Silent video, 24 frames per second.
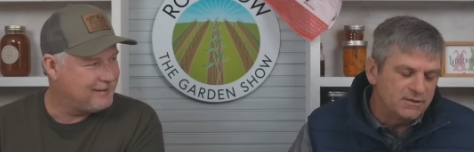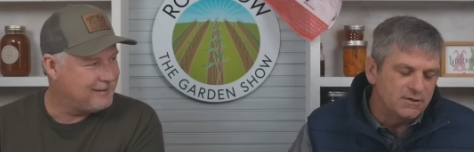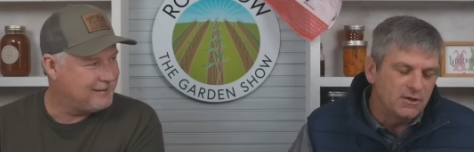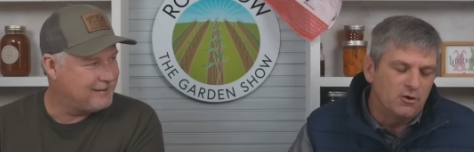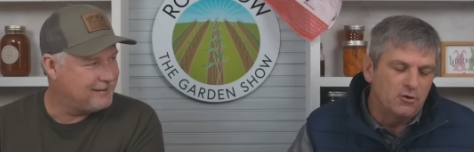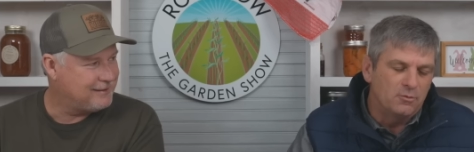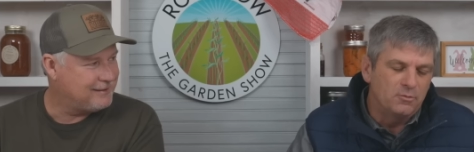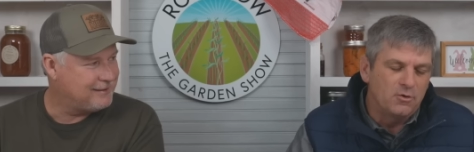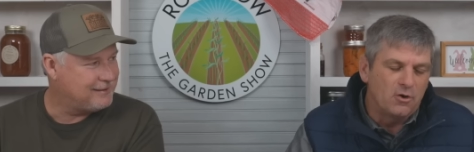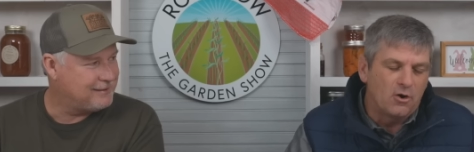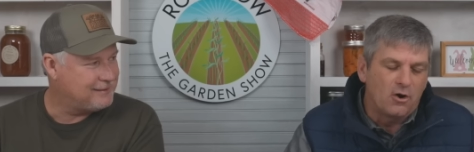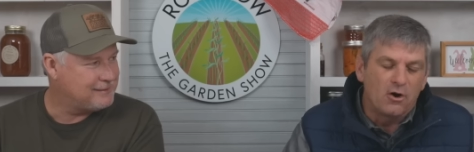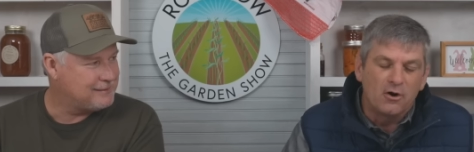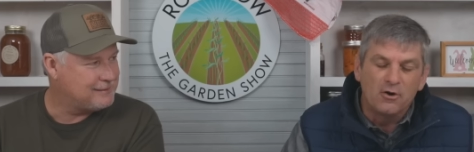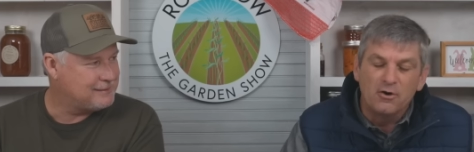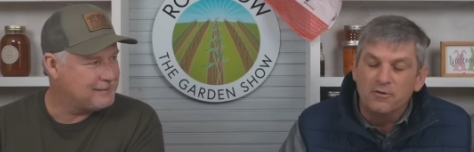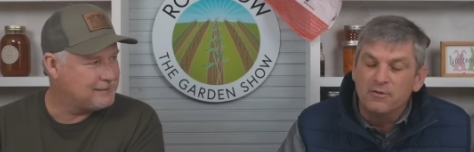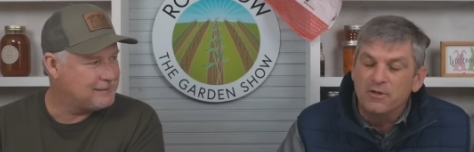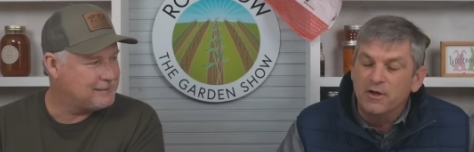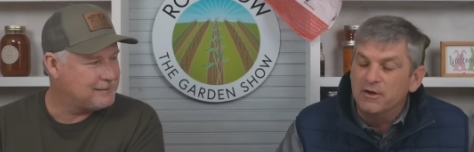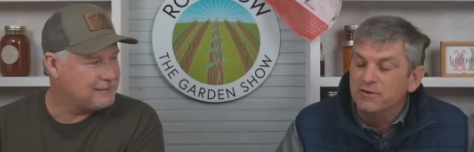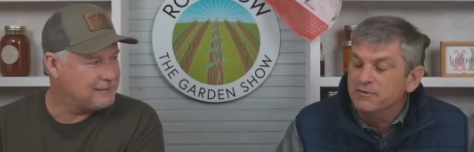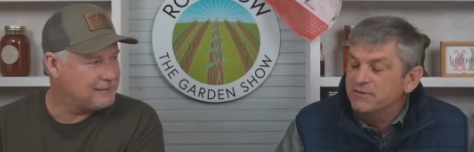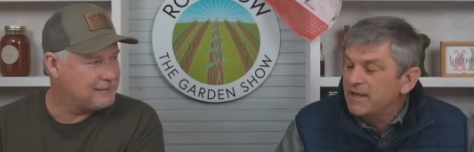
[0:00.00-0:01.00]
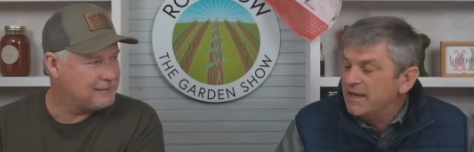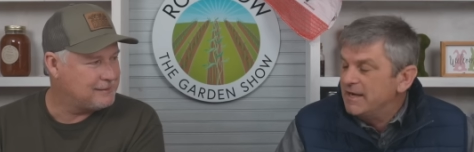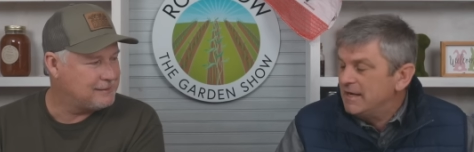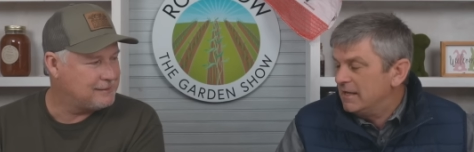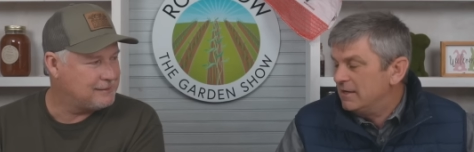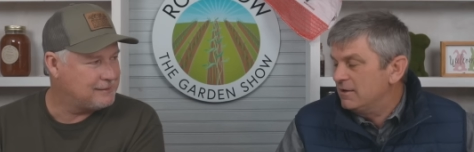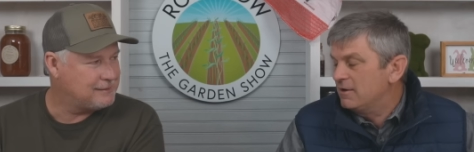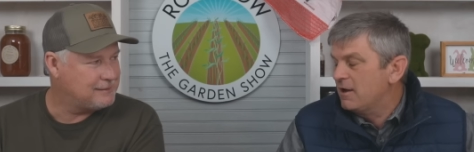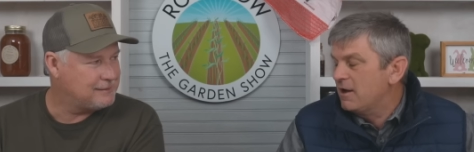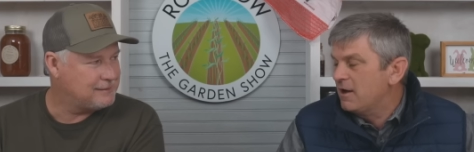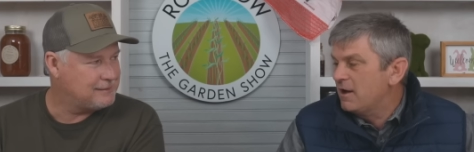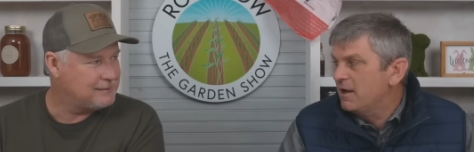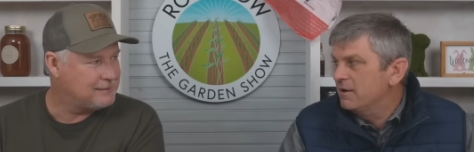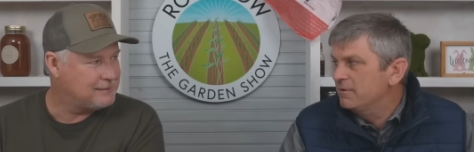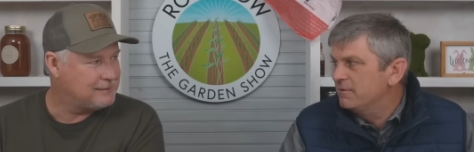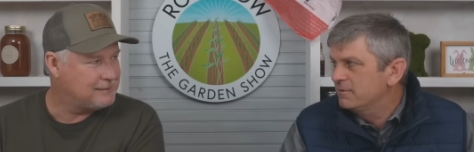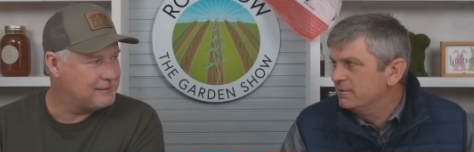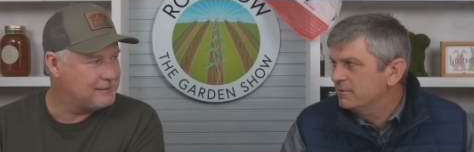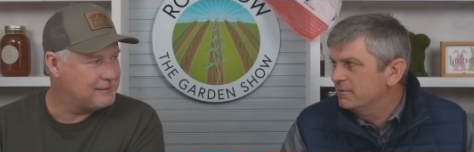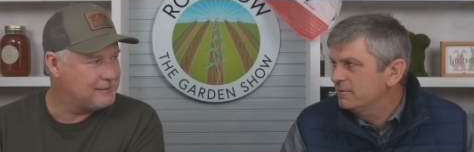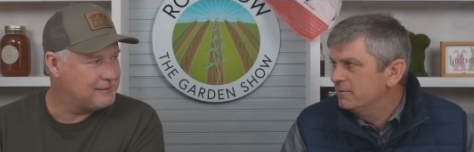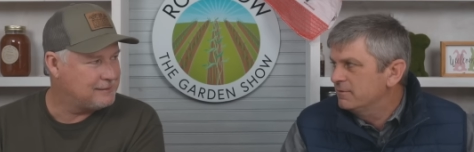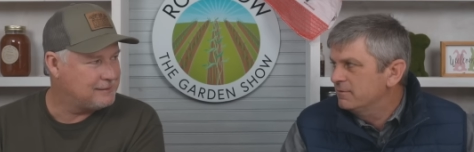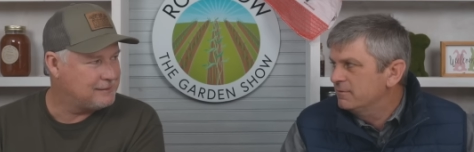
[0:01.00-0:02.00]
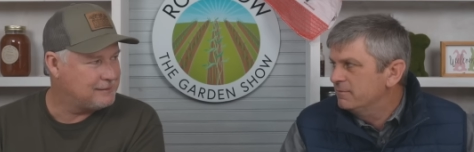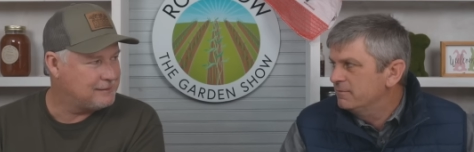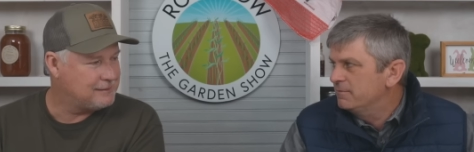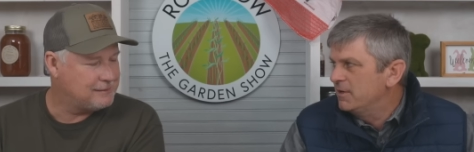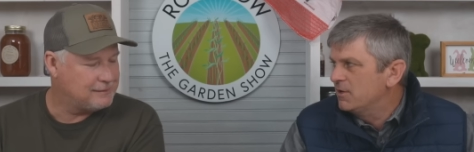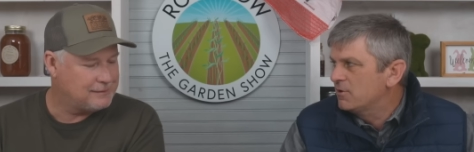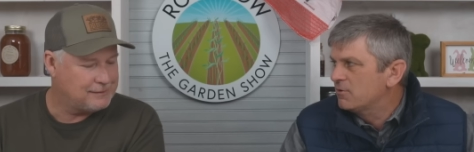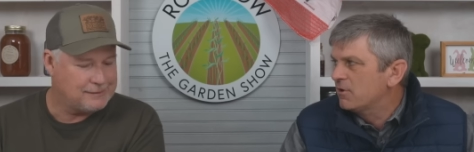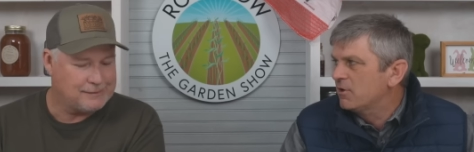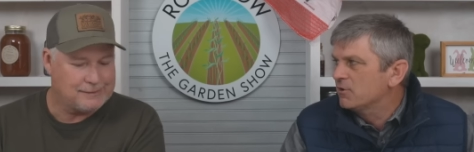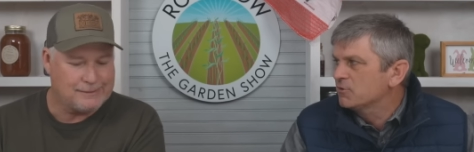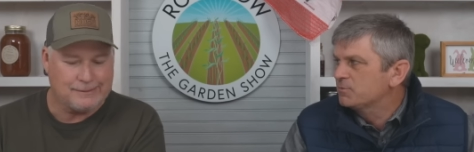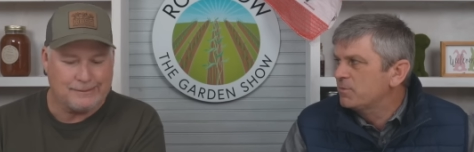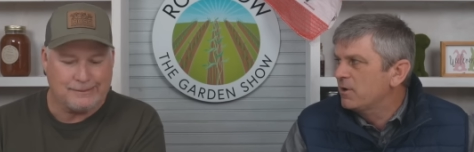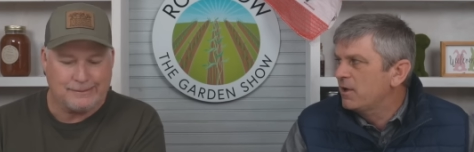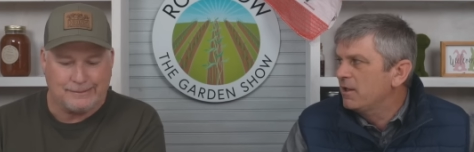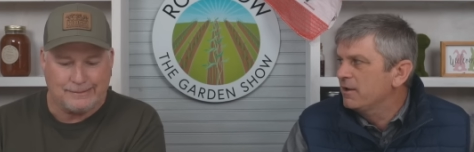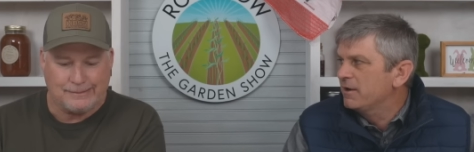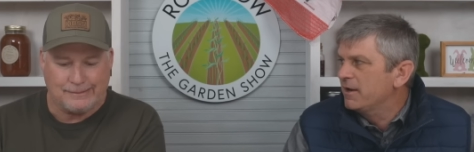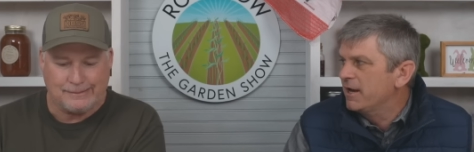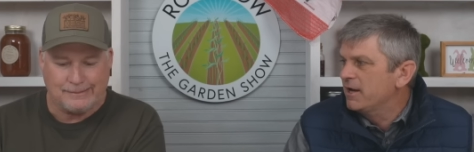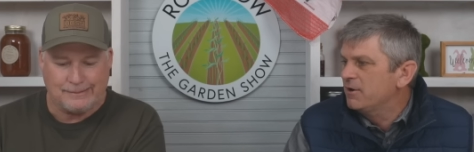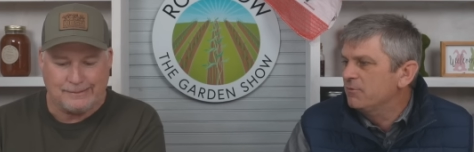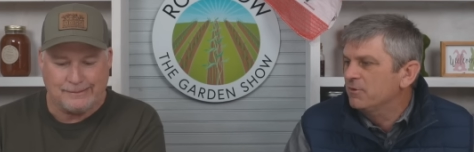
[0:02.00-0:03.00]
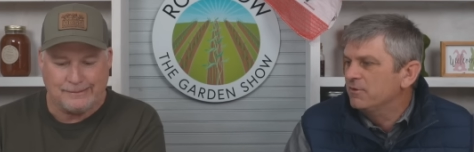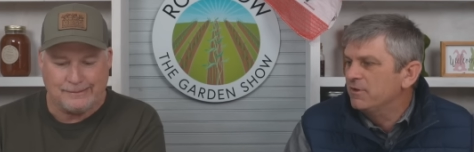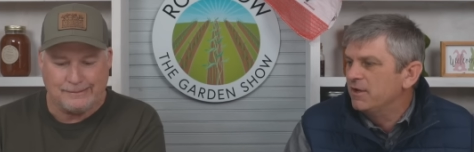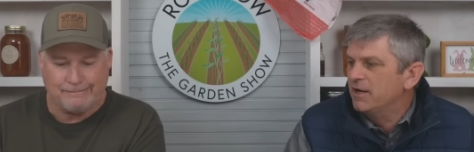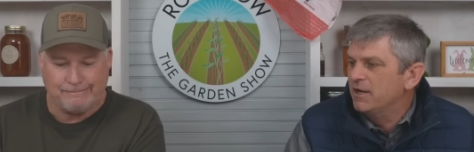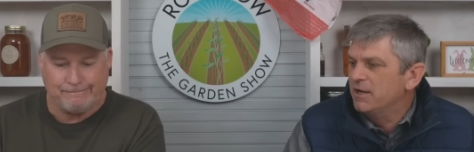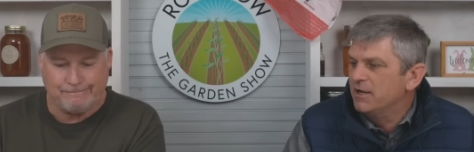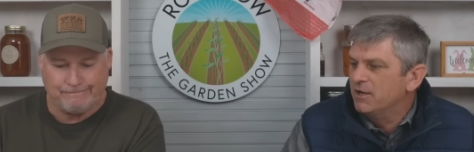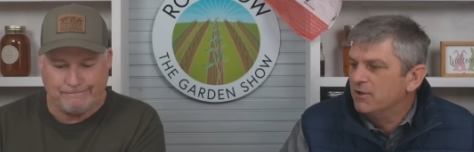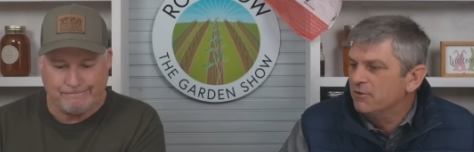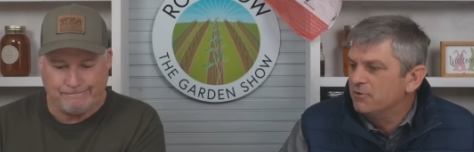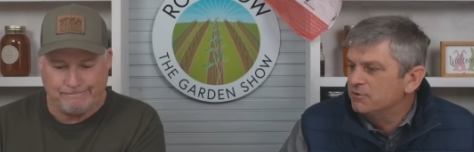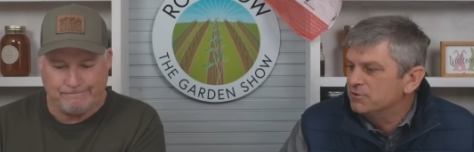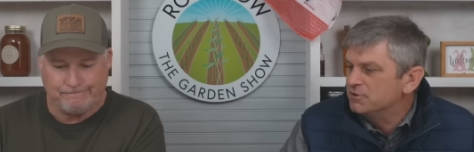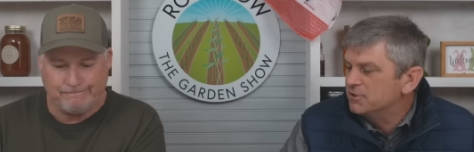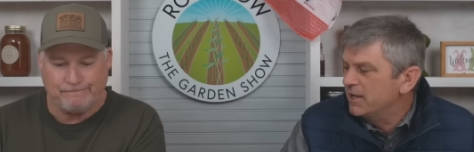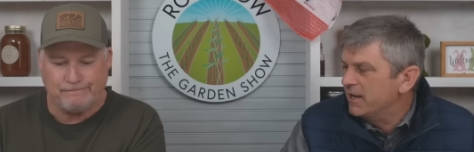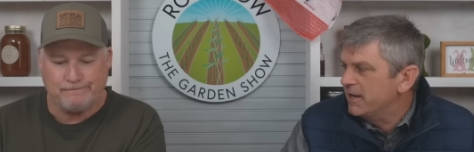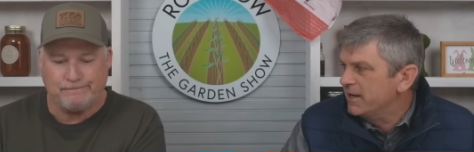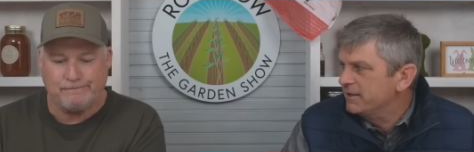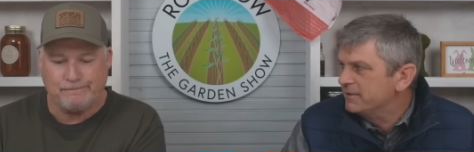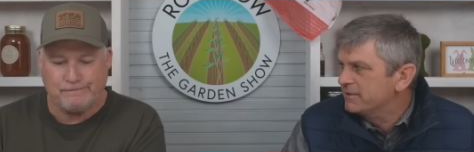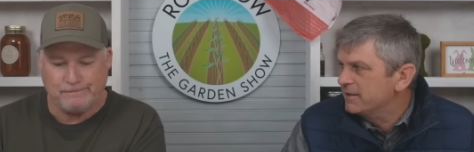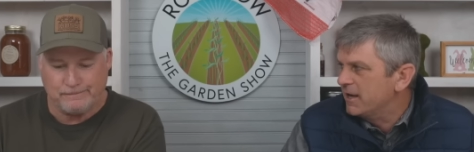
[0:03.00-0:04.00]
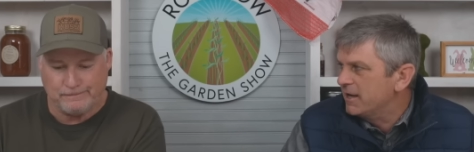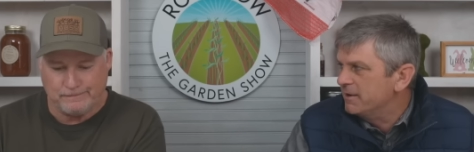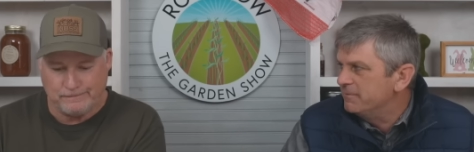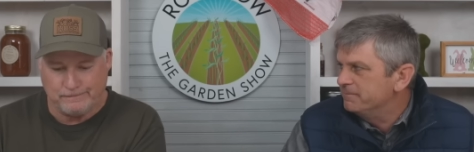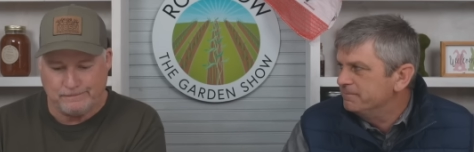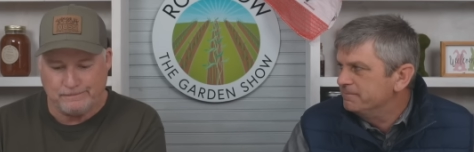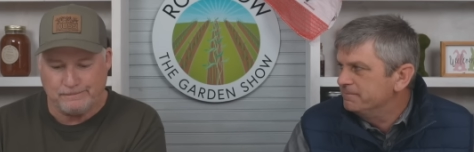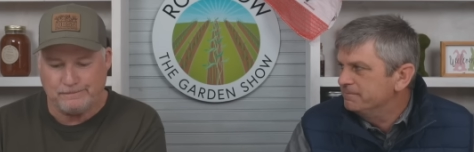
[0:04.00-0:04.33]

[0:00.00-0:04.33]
Speaker 1: as a home gardener, though, is they cannot be cross-pollinated with any other genetic type.